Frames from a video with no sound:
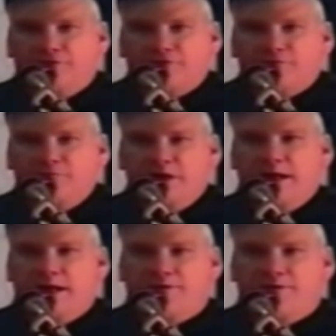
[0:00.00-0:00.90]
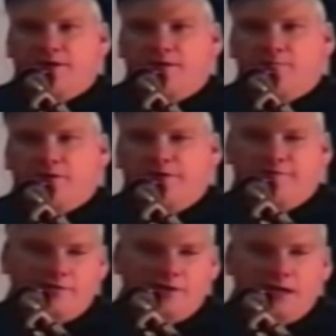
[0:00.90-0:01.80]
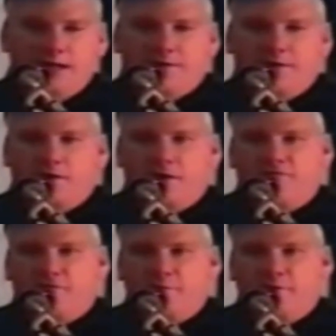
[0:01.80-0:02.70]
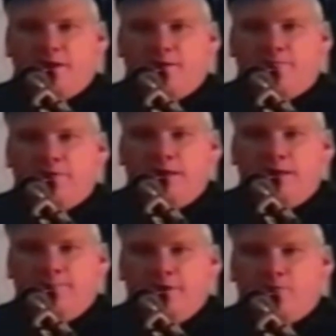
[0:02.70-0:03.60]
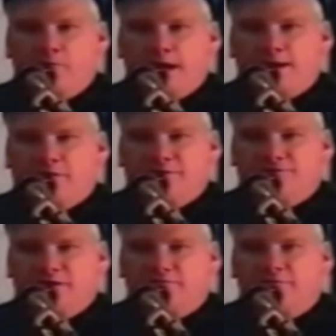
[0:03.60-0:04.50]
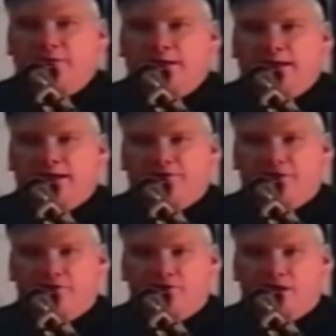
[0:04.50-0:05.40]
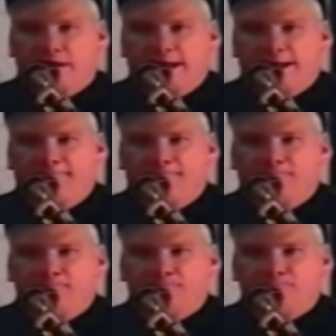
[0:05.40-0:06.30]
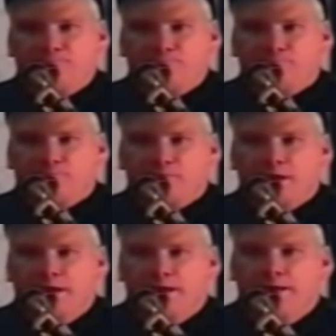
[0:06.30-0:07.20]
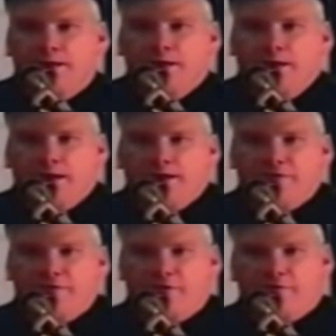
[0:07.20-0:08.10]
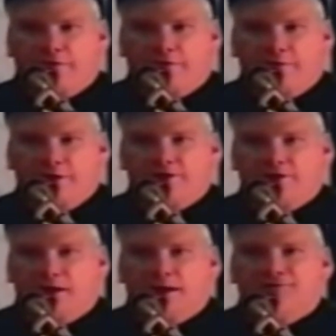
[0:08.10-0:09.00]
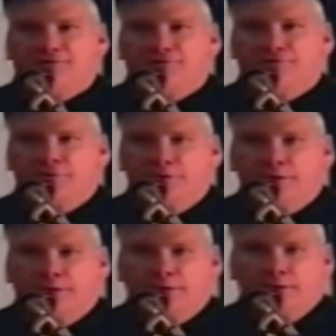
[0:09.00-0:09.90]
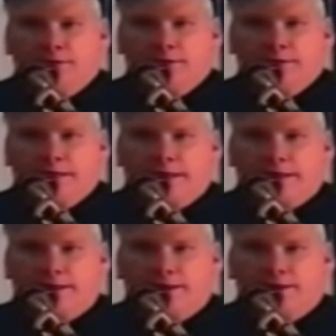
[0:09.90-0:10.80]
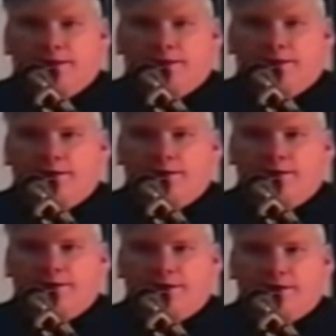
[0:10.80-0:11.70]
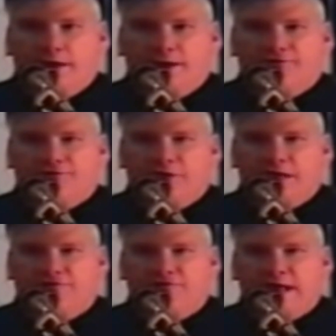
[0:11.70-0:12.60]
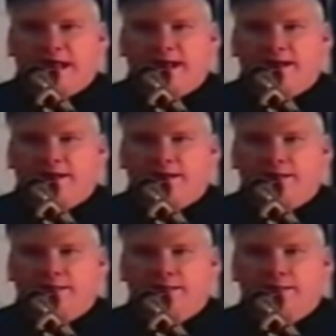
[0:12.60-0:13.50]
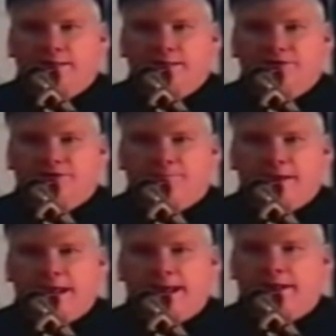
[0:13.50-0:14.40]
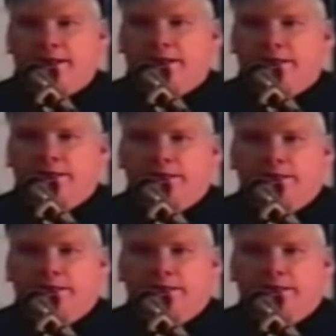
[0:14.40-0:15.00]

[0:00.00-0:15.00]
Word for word: If there's just me out there, and believe it or not, there aren't very many people like myself out there talking. Uh, I've given over 30 talks in the United States, Canada, Japan.